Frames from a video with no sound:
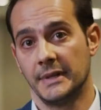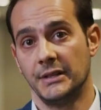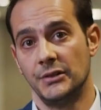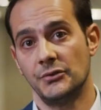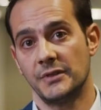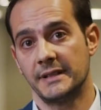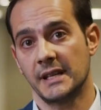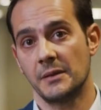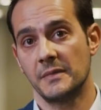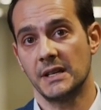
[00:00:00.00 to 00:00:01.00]
reduce the
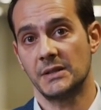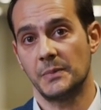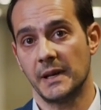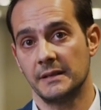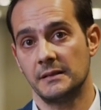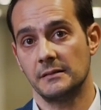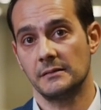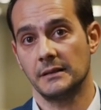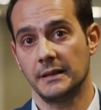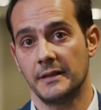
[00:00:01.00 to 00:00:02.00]
time they spend
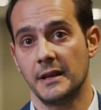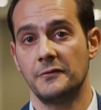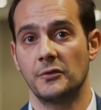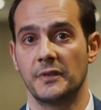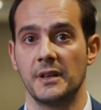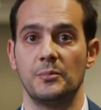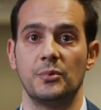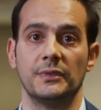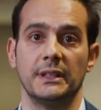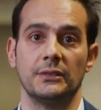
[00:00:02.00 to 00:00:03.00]
and the effort they
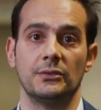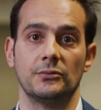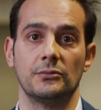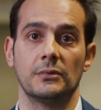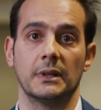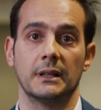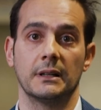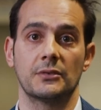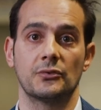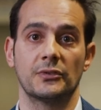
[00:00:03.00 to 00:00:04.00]
put into
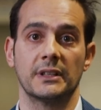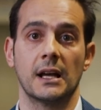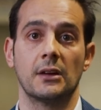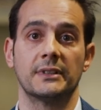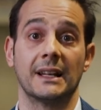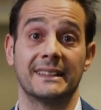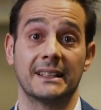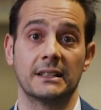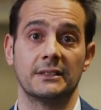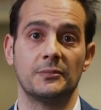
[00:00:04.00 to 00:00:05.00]
sorting out
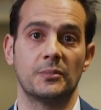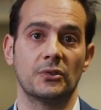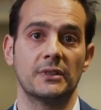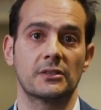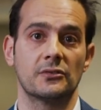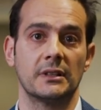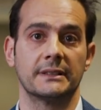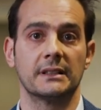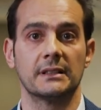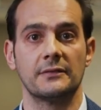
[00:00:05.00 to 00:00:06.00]
alternative products or
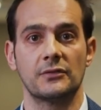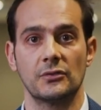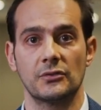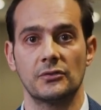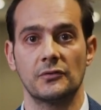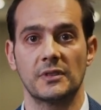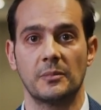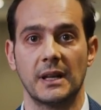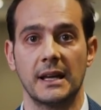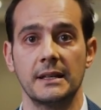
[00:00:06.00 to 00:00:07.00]
alternative sources of
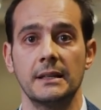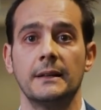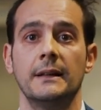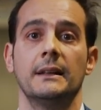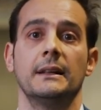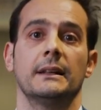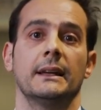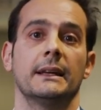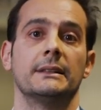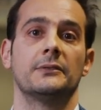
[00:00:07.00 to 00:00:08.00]
supply.
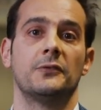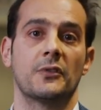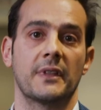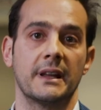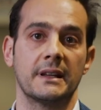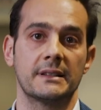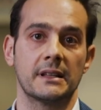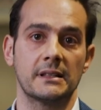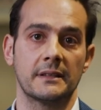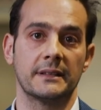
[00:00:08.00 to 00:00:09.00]
And for the
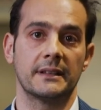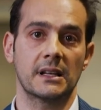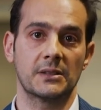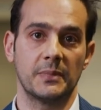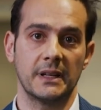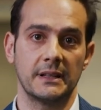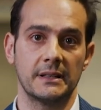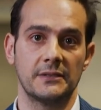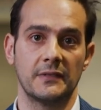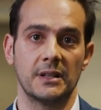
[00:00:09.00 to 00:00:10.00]
NHS and the taxpayer,
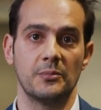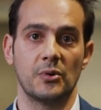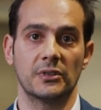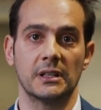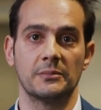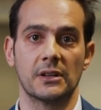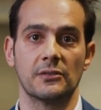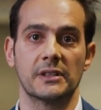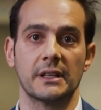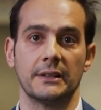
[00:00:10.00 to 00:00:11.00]
it's very important
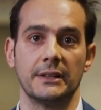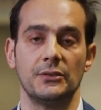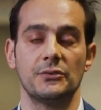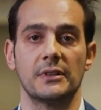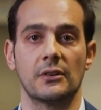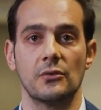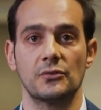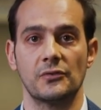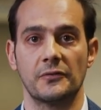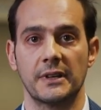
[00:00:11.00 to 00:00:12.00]
because it can reduce the
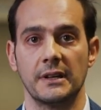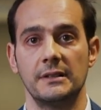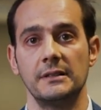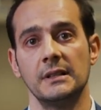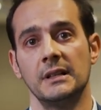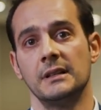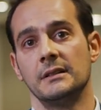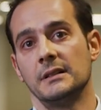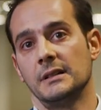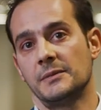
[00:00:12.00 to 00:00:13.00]
costs of care,
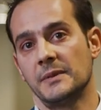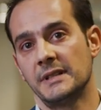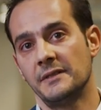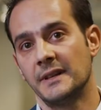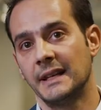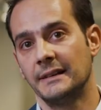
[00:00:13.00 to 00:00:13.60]
specifically